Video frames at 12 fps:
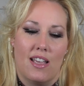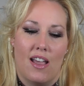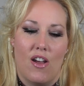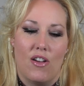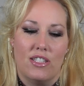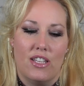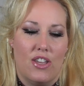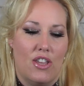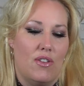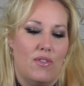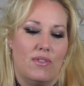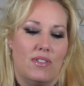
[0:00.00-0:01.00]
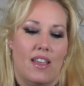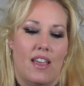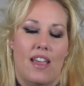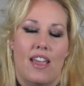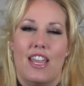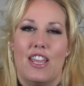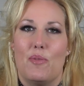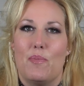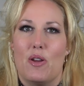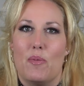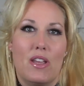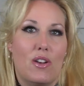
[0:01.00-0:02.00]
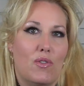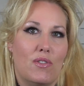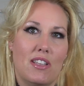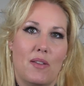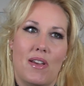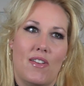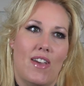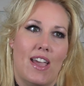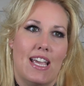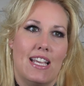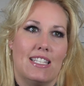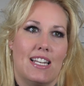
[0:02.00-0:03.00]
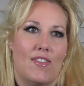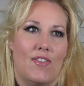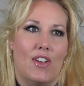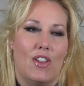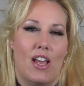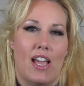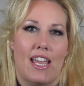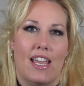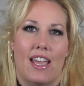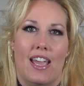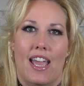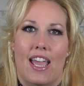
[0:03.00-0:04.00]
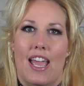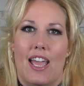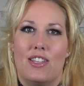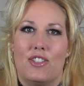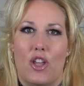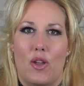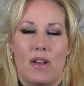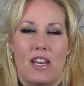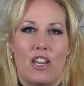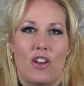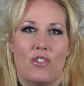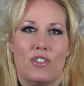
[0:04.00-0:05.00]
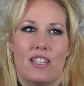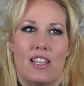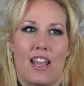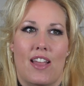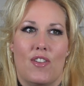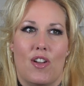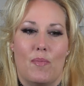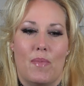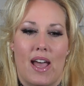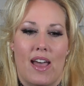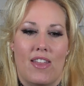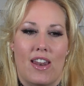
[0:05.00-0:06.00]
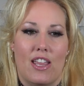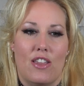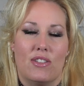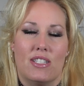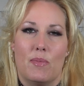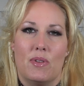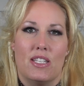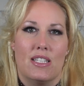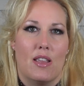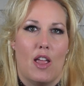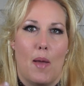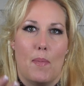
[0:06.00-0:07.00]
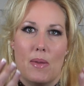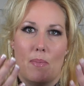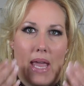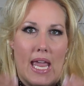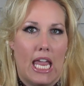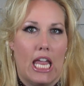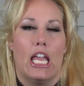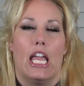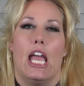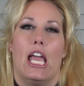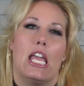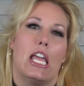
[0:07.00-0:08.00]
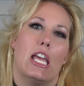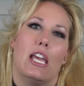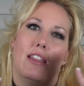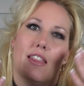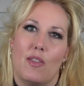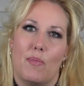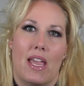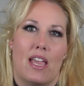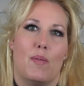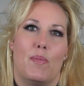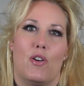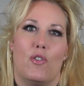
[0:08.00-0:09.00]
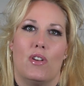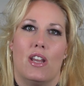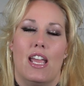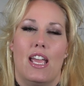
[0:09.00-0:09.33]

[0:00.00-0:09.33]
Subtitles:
I also use, Bare Minerals on my face, and I feel like so many years that have gone by that I used to just, pancake the makeup on.